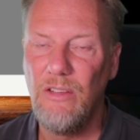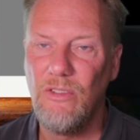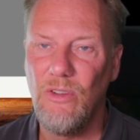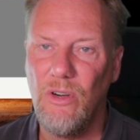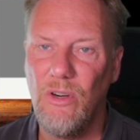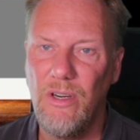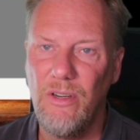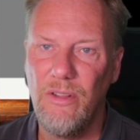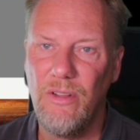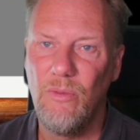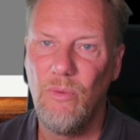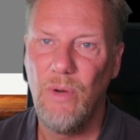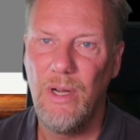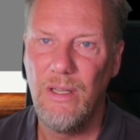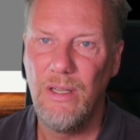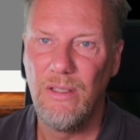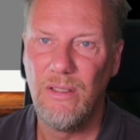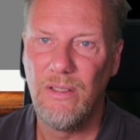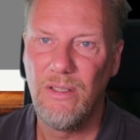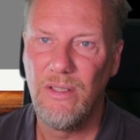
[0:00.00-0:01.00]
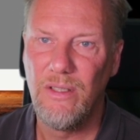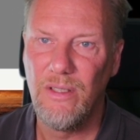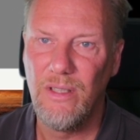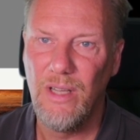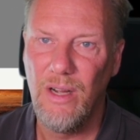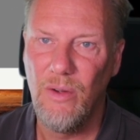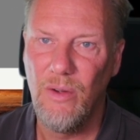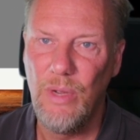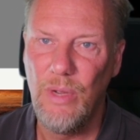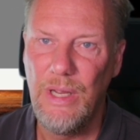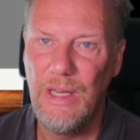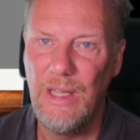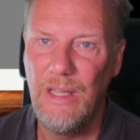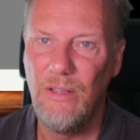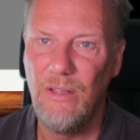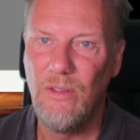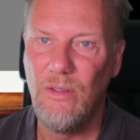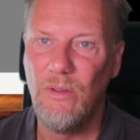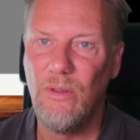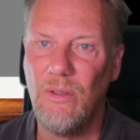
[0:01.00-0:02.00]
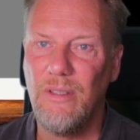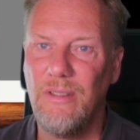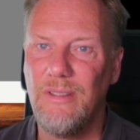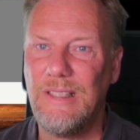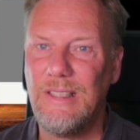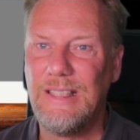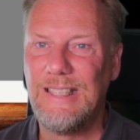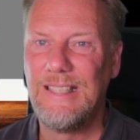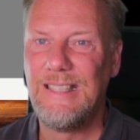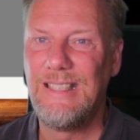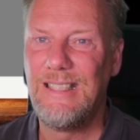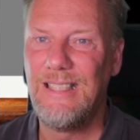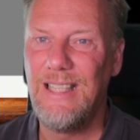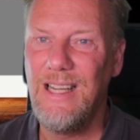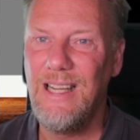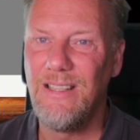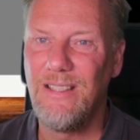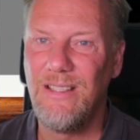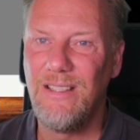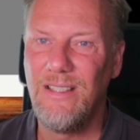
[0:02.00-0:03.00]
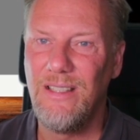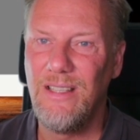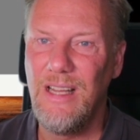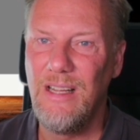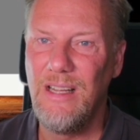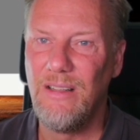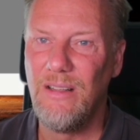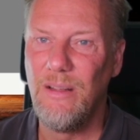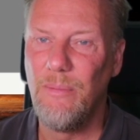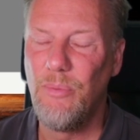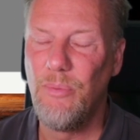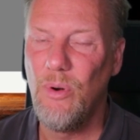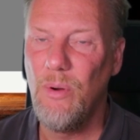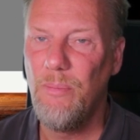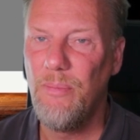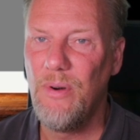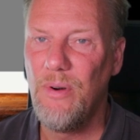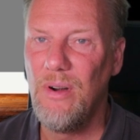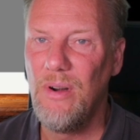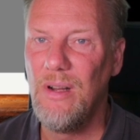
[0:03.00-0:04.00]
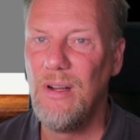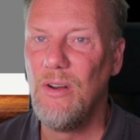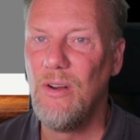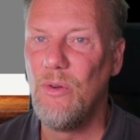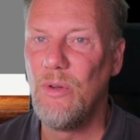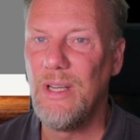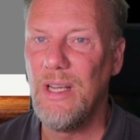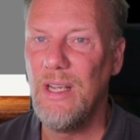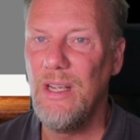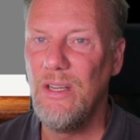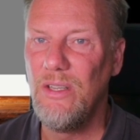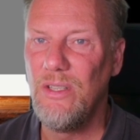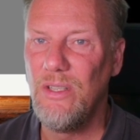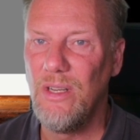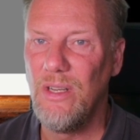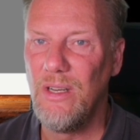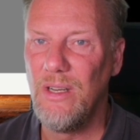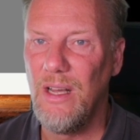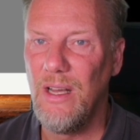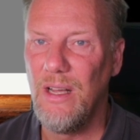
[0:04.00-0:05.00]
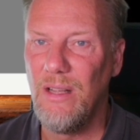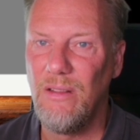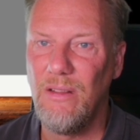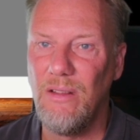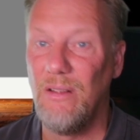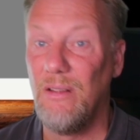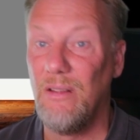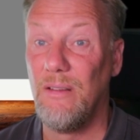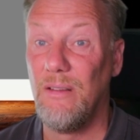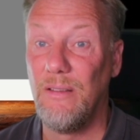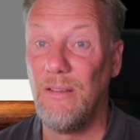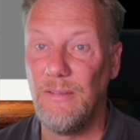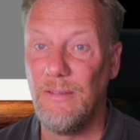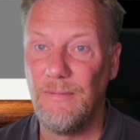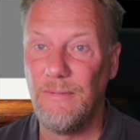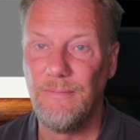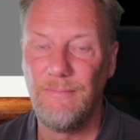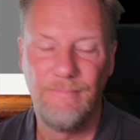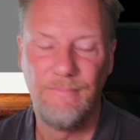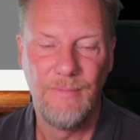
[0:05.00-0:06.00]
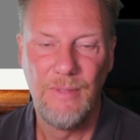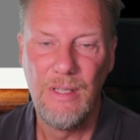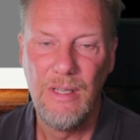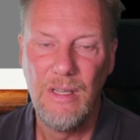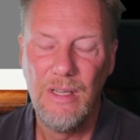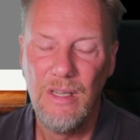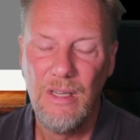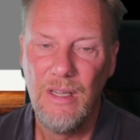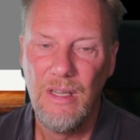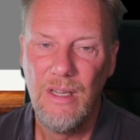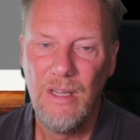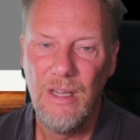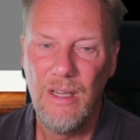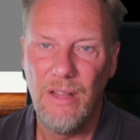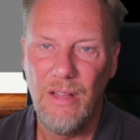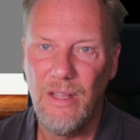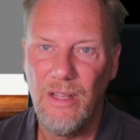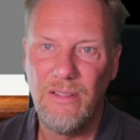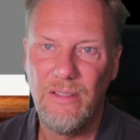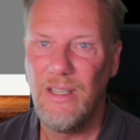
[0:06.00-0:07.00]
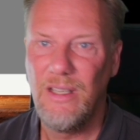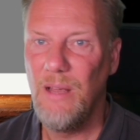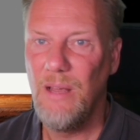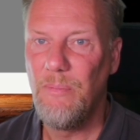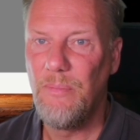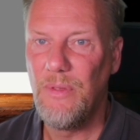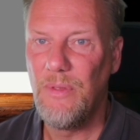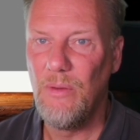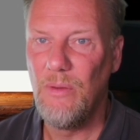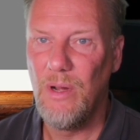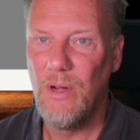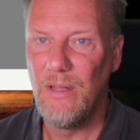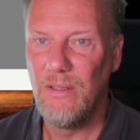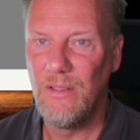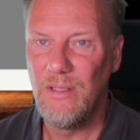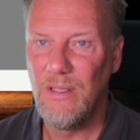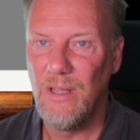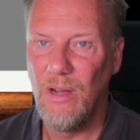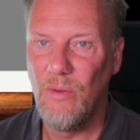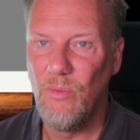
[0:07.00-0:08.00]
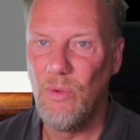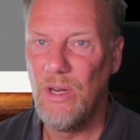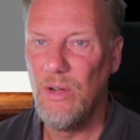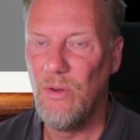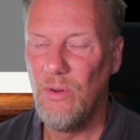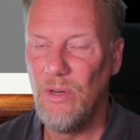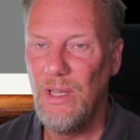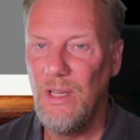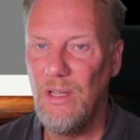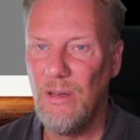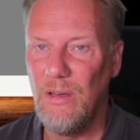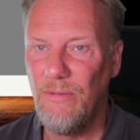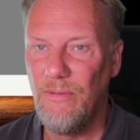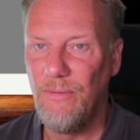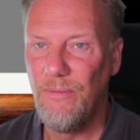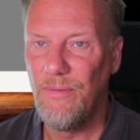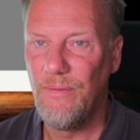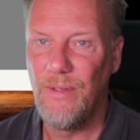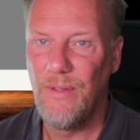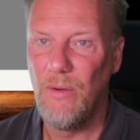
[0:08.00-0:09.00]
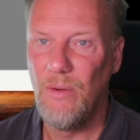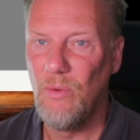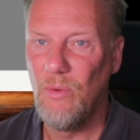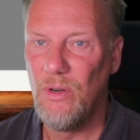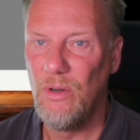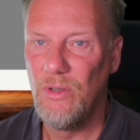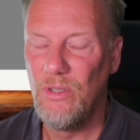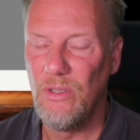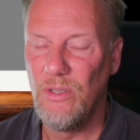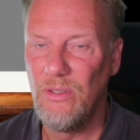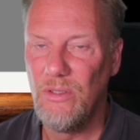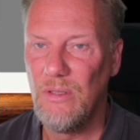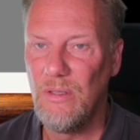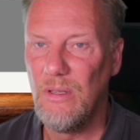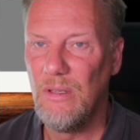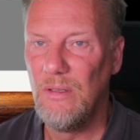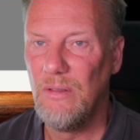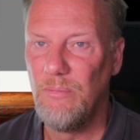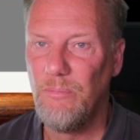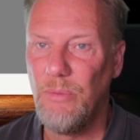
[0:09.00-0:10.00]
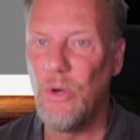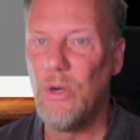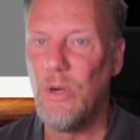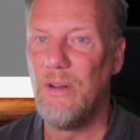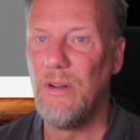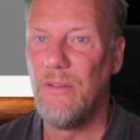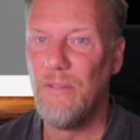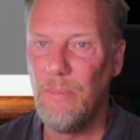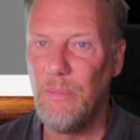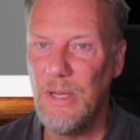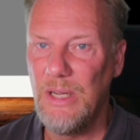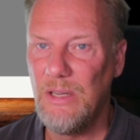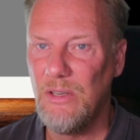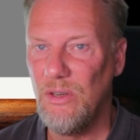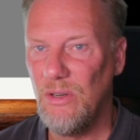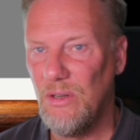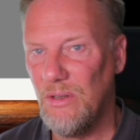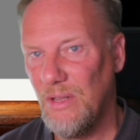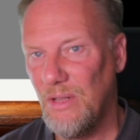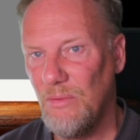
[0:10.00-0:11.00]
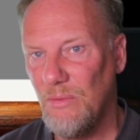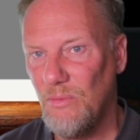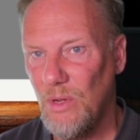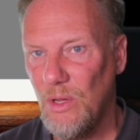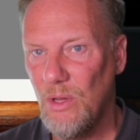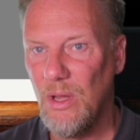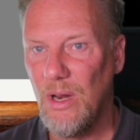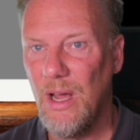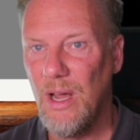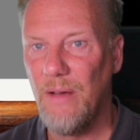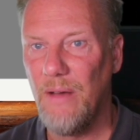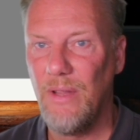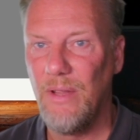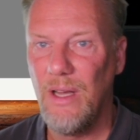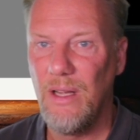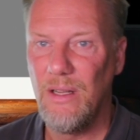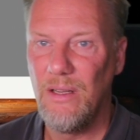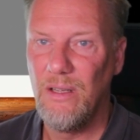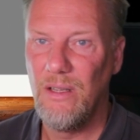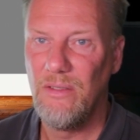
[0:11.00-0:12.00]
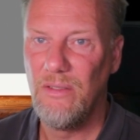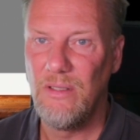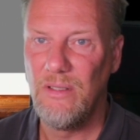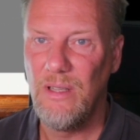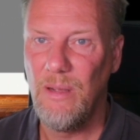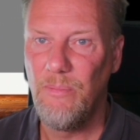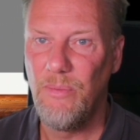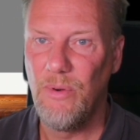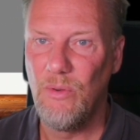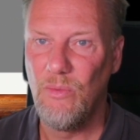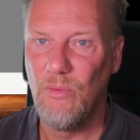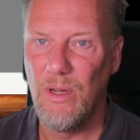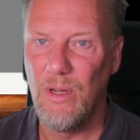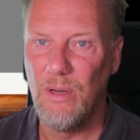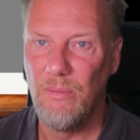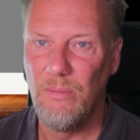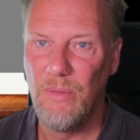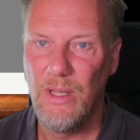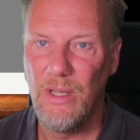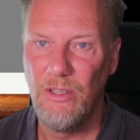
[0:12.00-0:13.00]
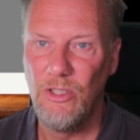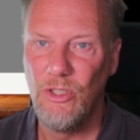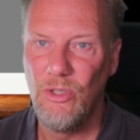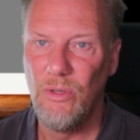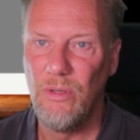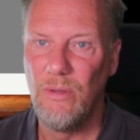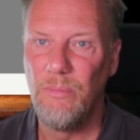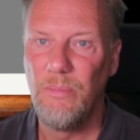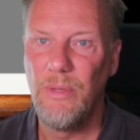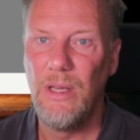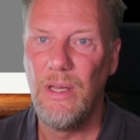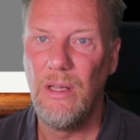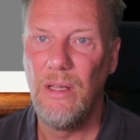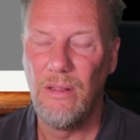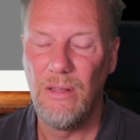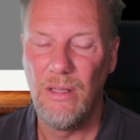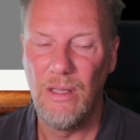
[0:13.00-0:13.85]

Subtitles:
are the ones that we need to set in the proper location at and then skip the ones that we don't need, that were just part of the picture. Then we can have that as a separate one. They shouldn't be in